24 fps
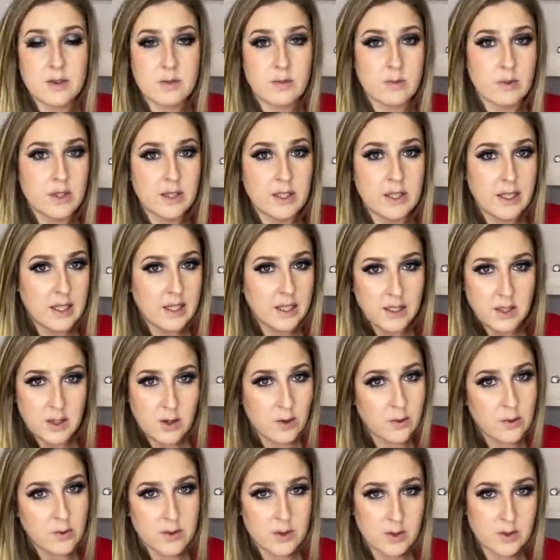really
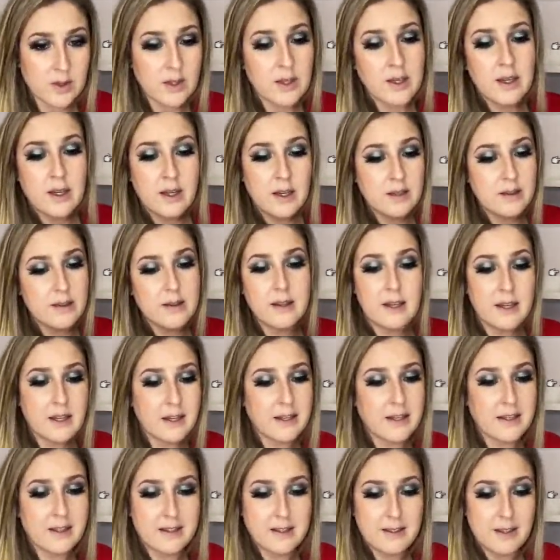no like
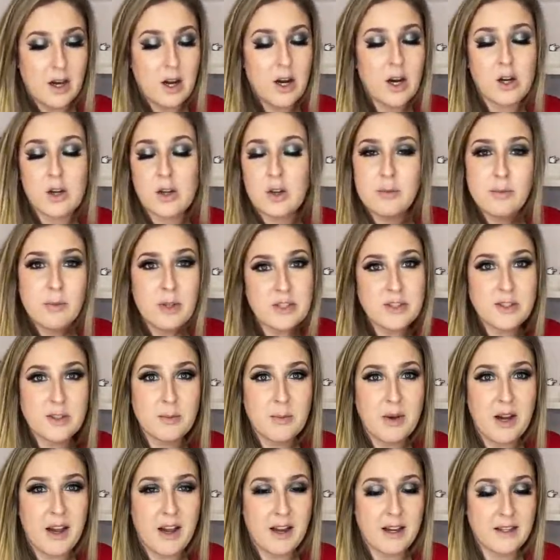hard muscle
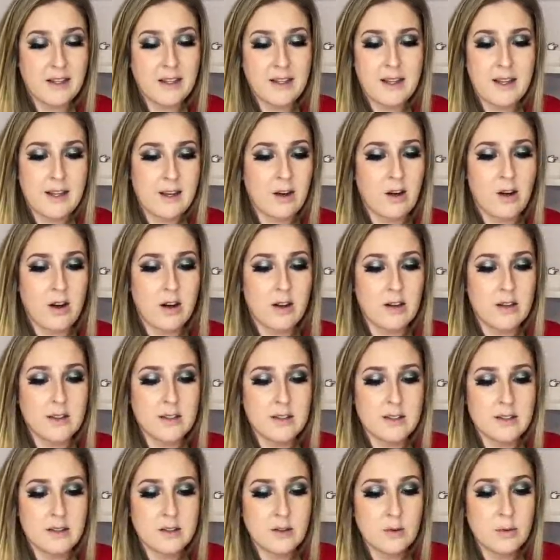behind it at all.
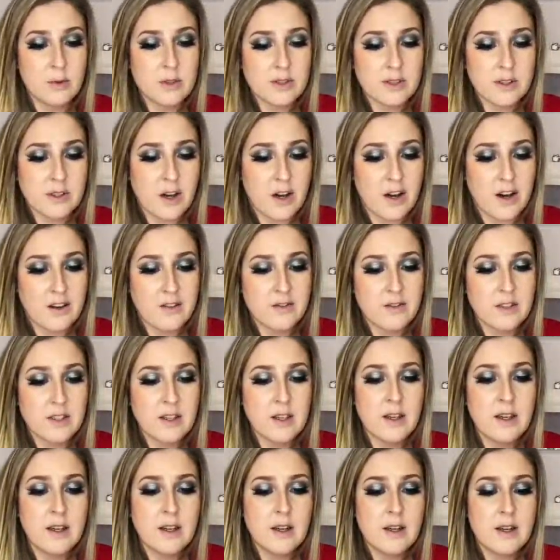It's super soft.
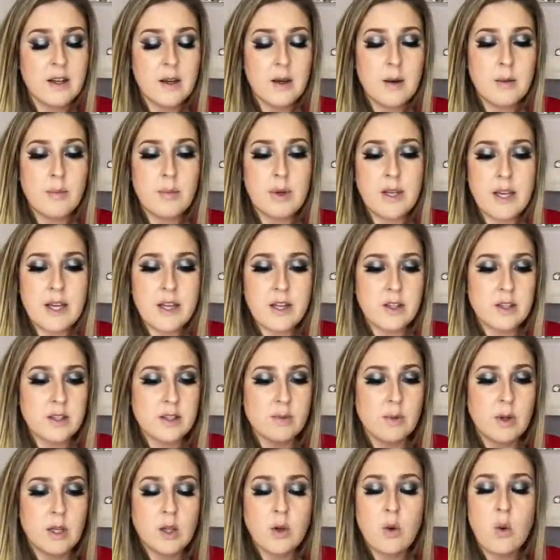But yeah, you just
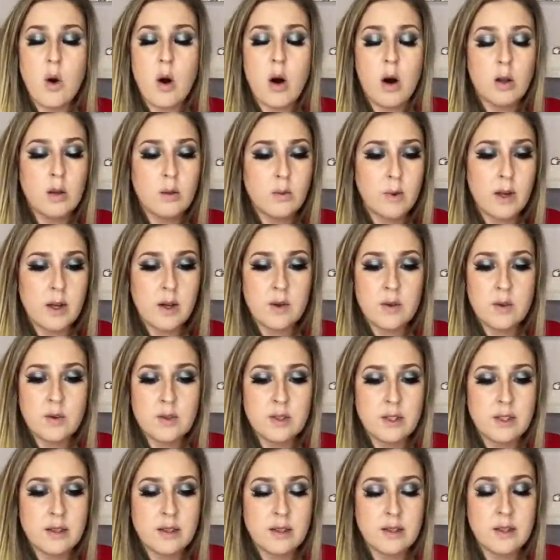wanna go all around
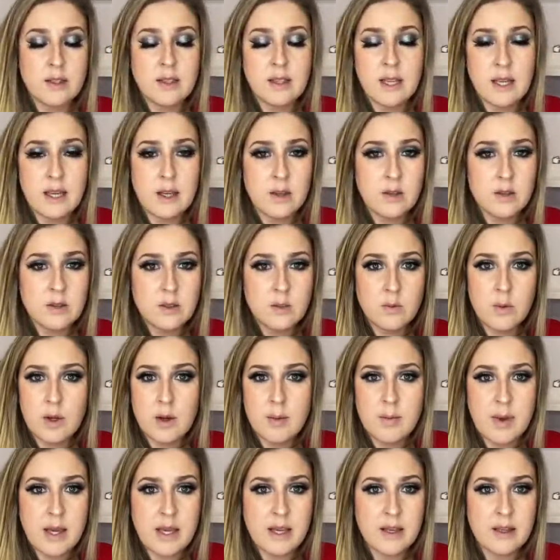the nails. You wanna
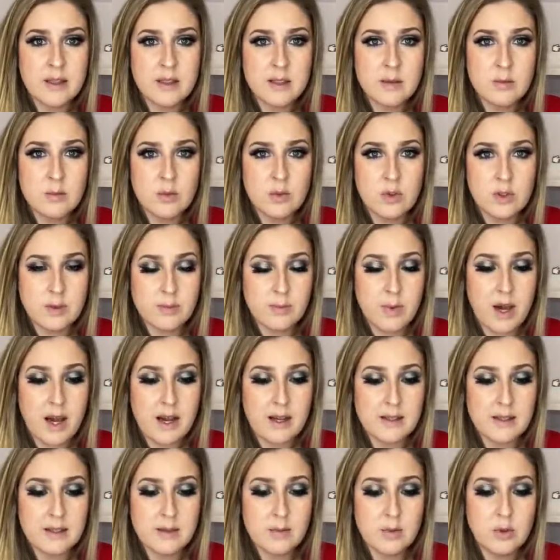make it as smooth as
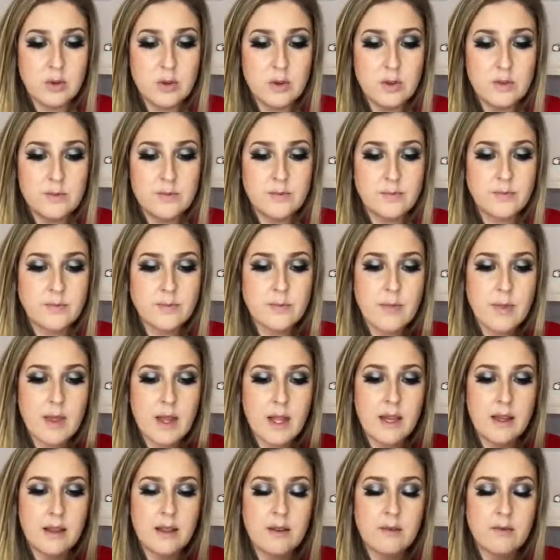possible.
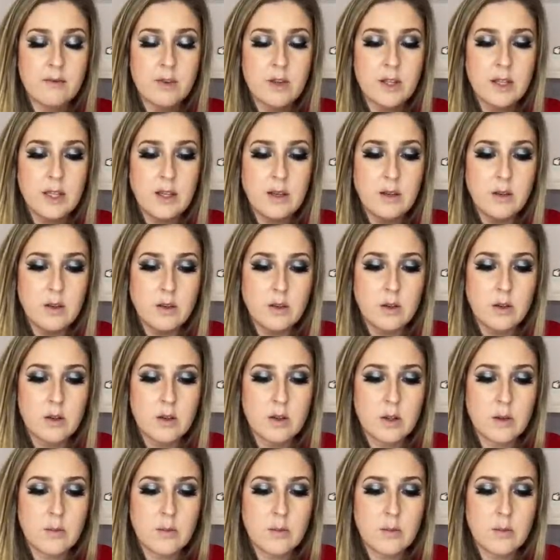And then for the cuticle, you